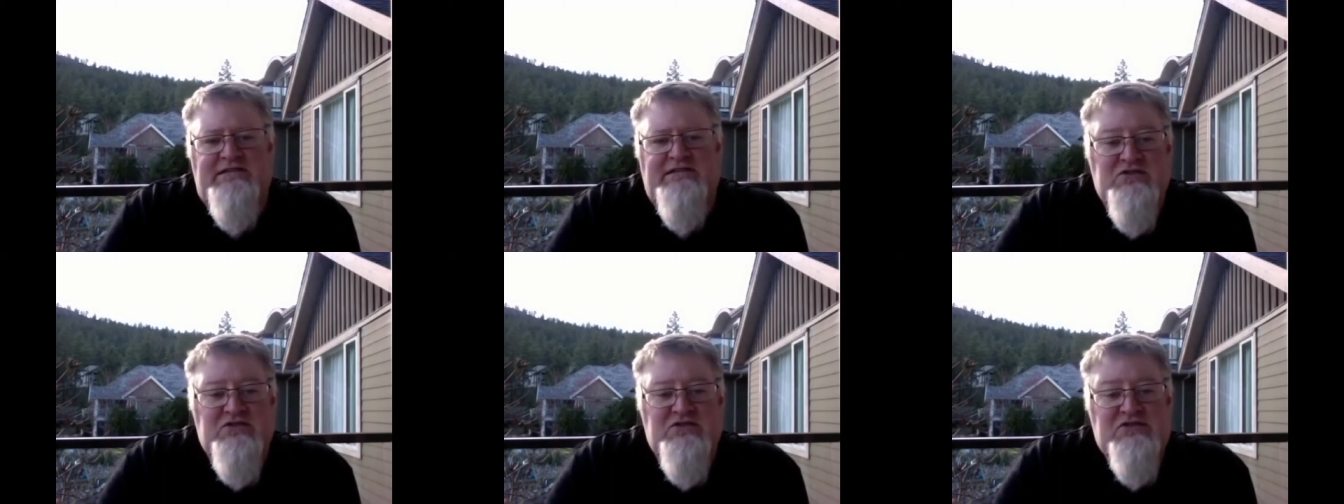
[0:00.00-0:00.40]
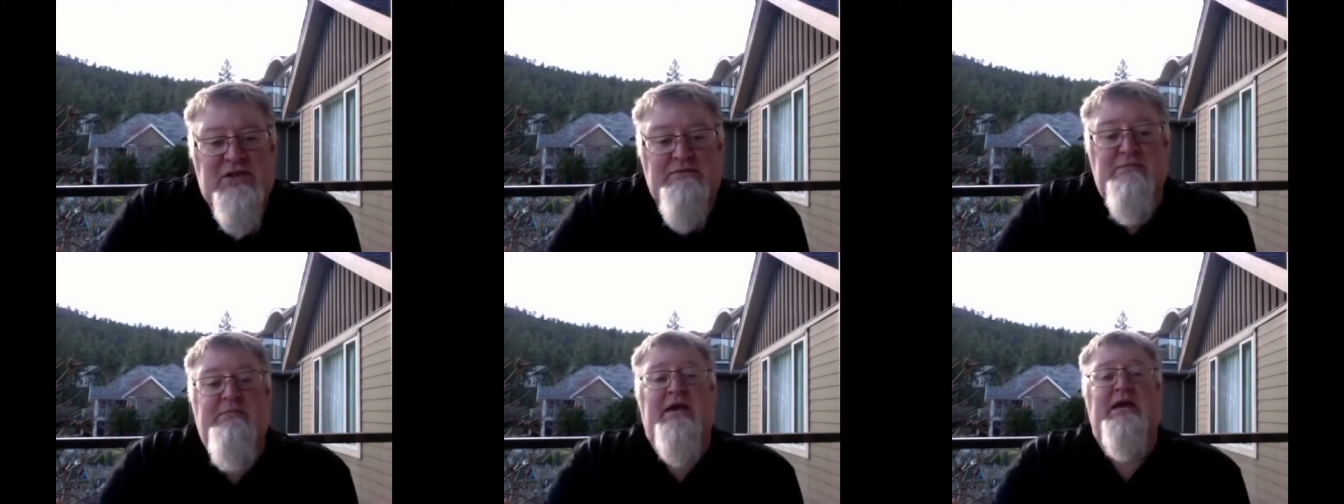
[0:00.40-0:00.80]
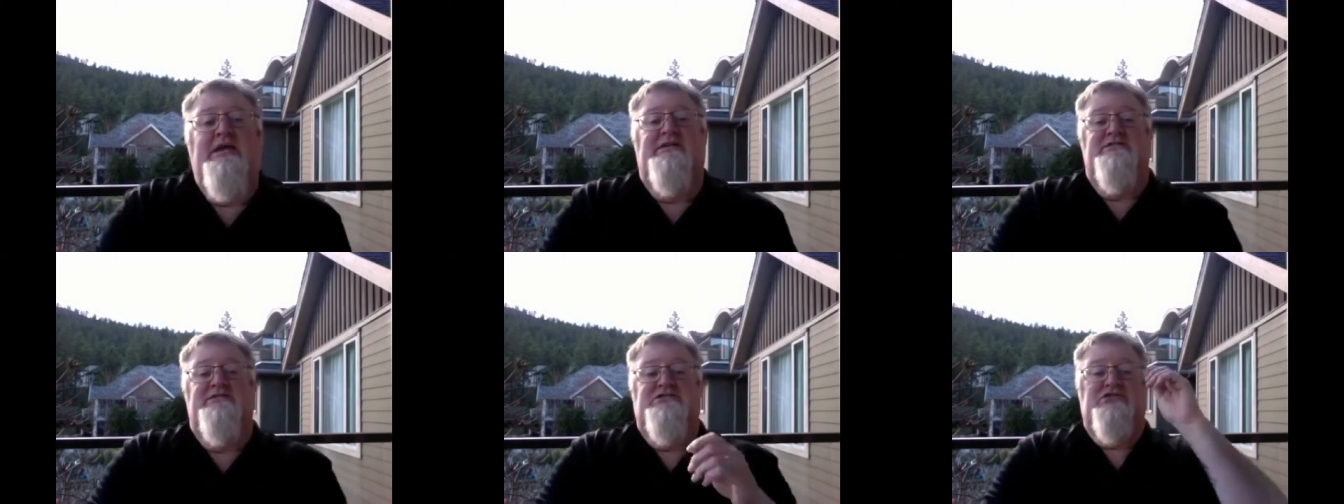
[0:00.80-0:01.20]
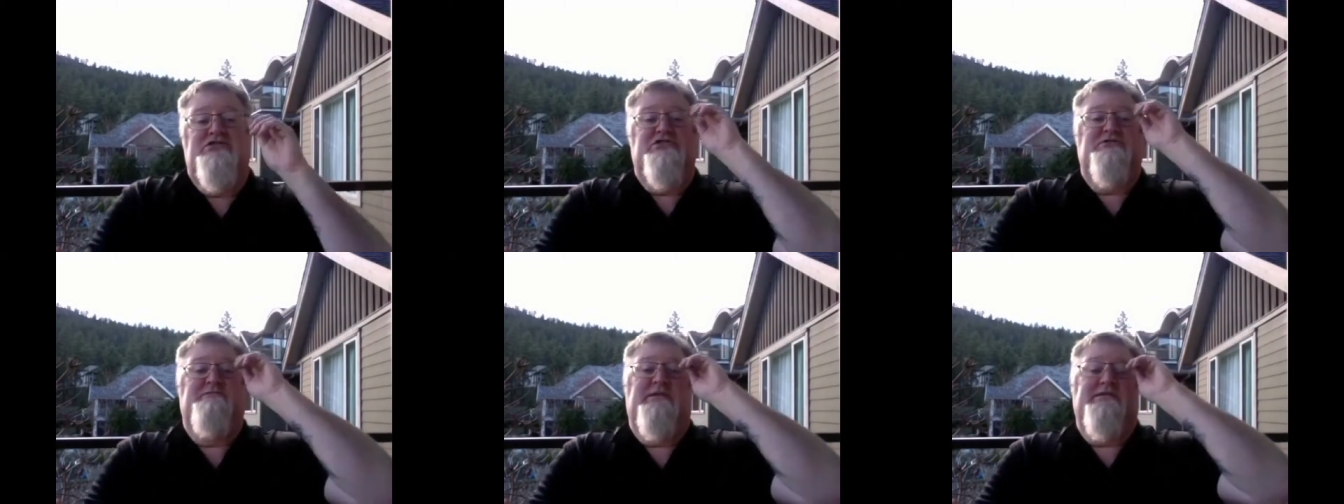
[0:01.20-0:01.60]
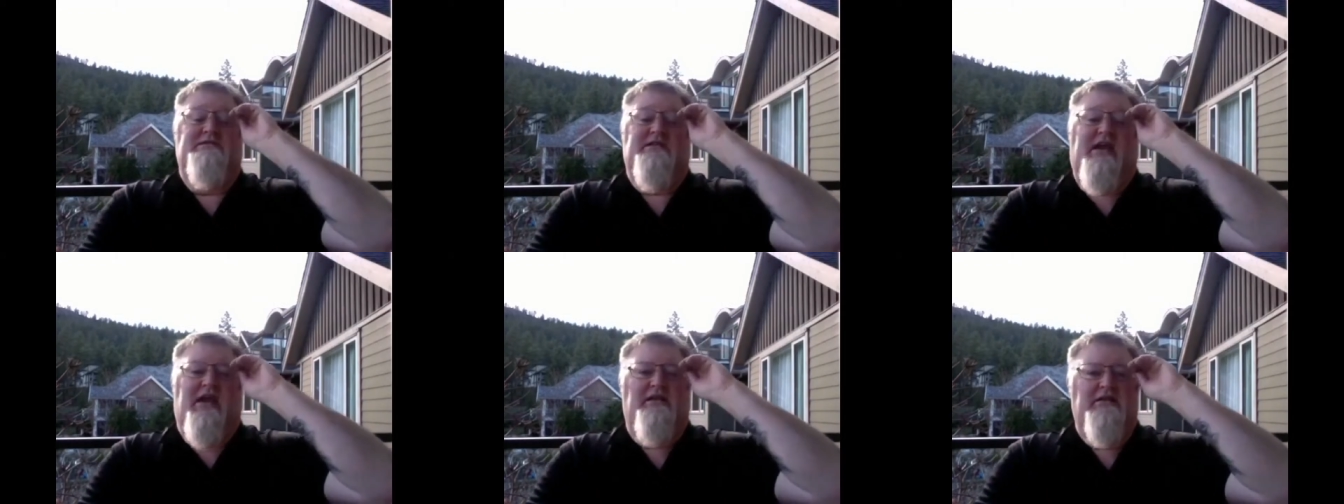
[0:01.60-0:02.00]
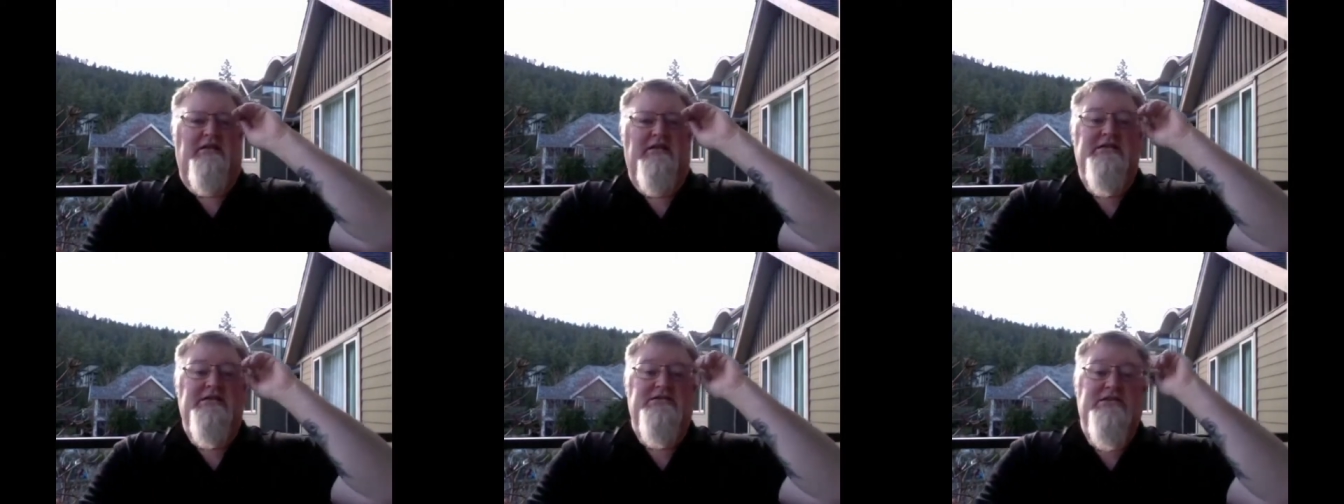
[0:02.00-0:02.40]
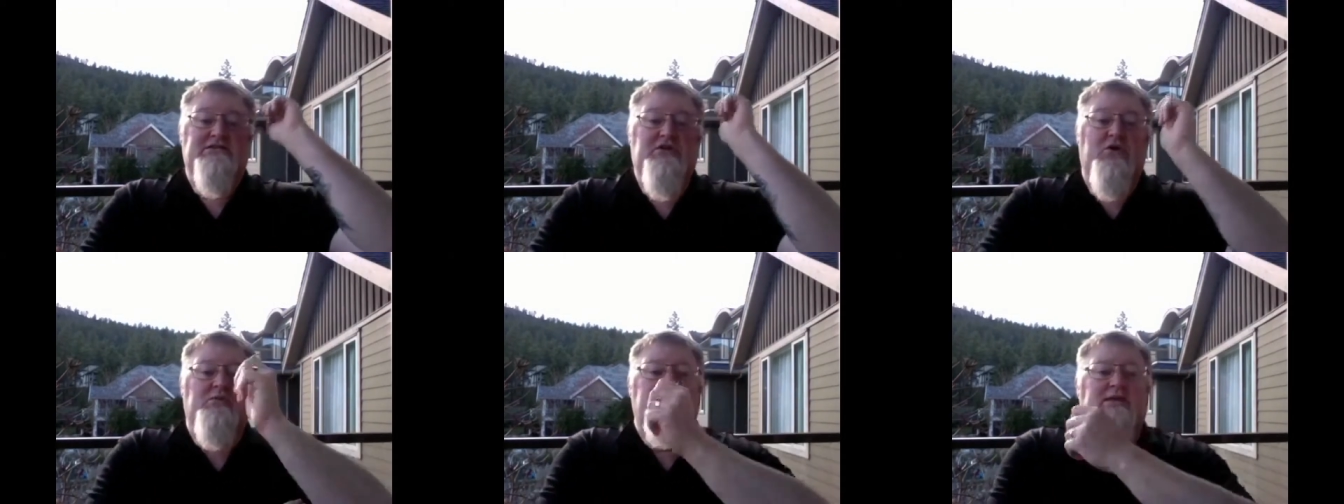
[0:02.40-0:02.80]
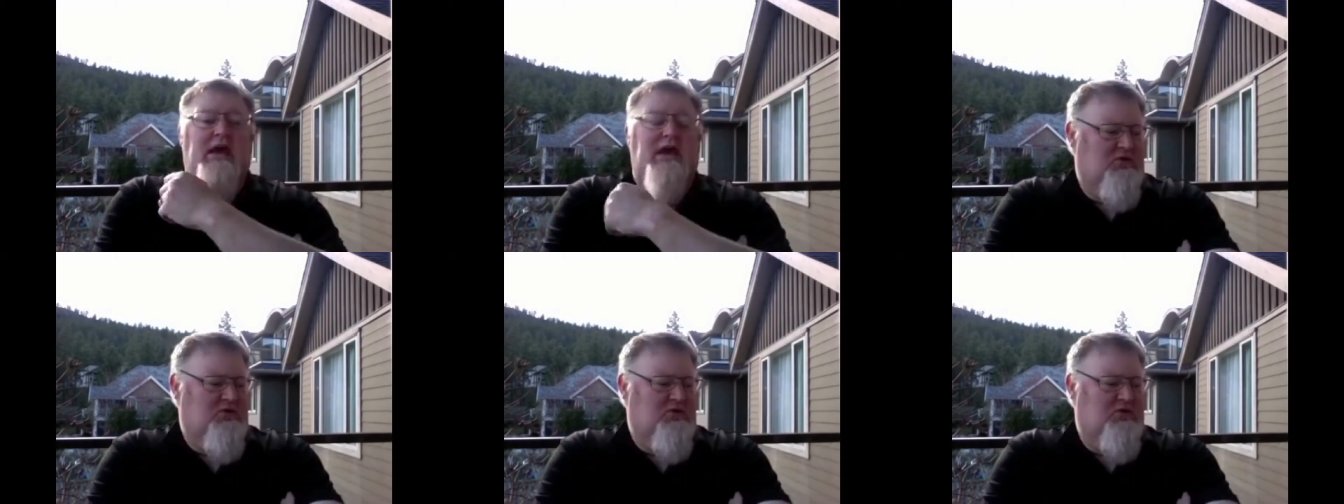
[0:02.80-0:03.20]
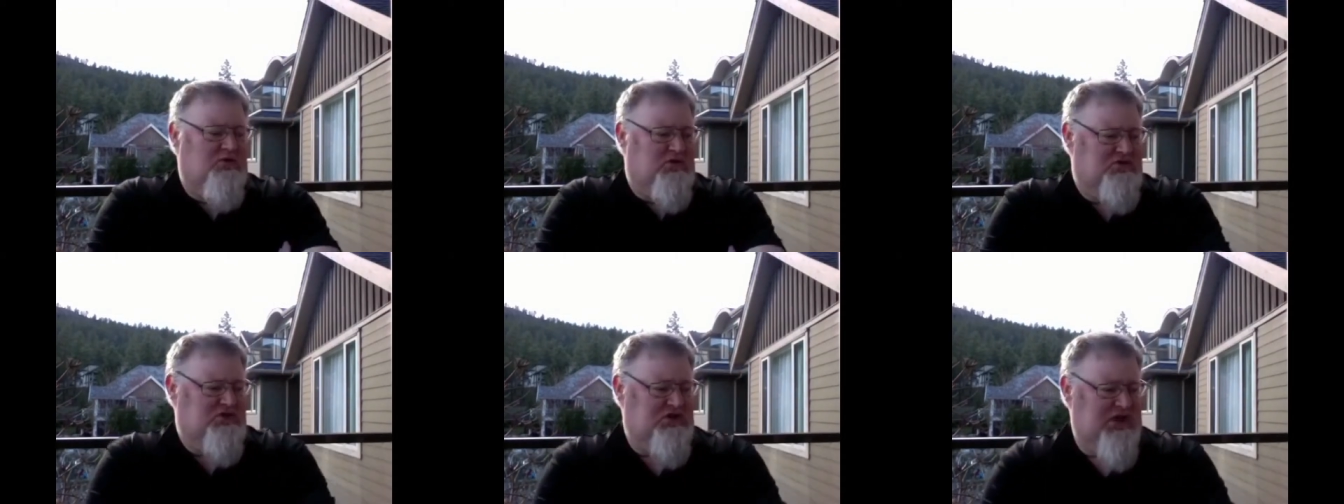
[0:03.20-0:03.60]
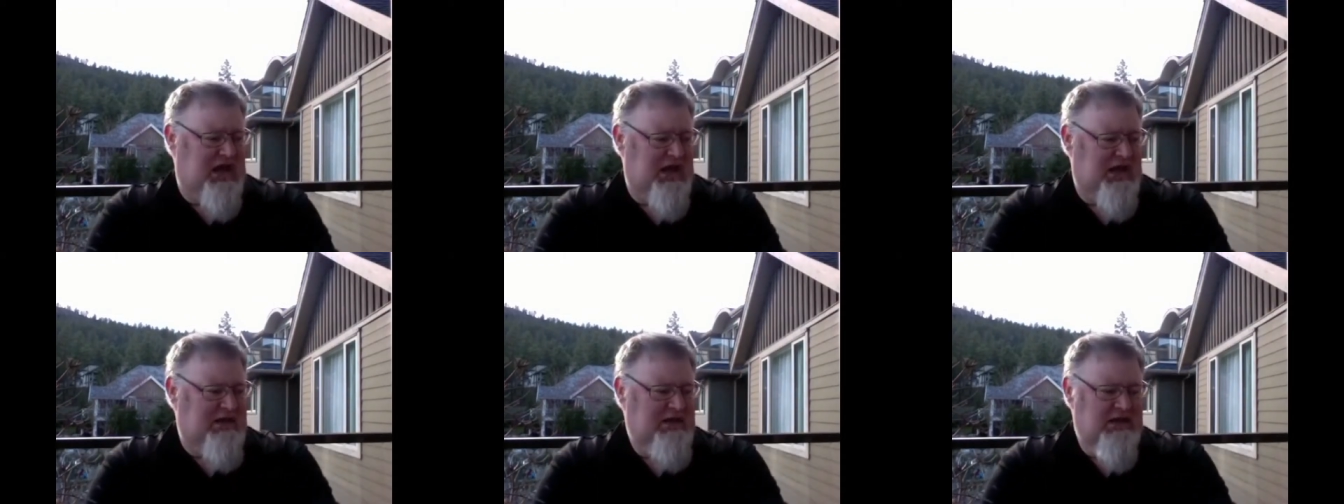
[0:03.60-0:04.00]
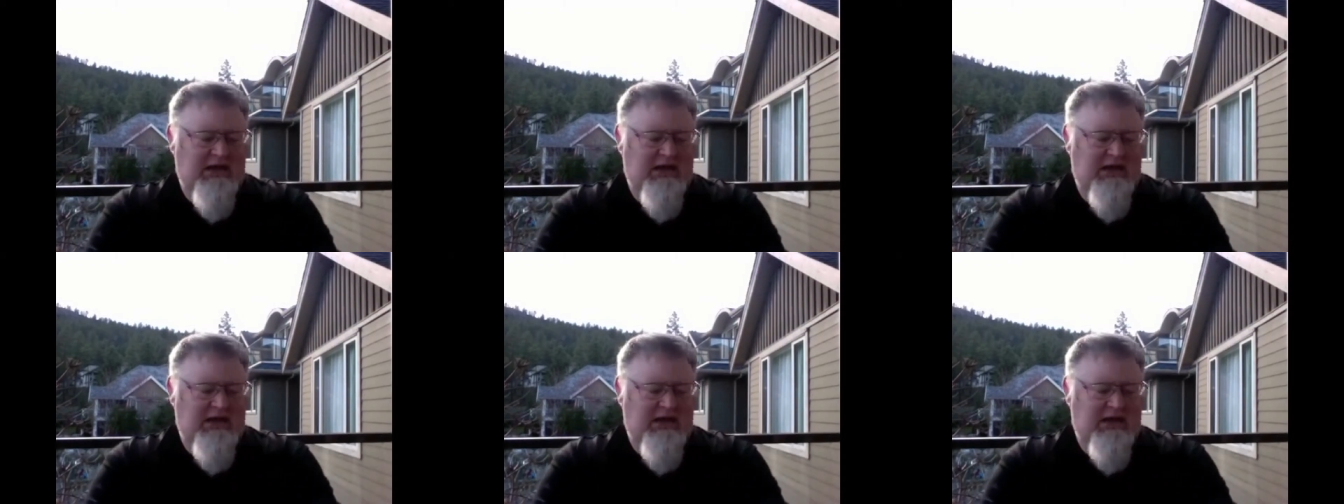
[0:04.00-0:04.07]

Now, there's some debate. Does Jesus mean Galilee is his hometown or Judea?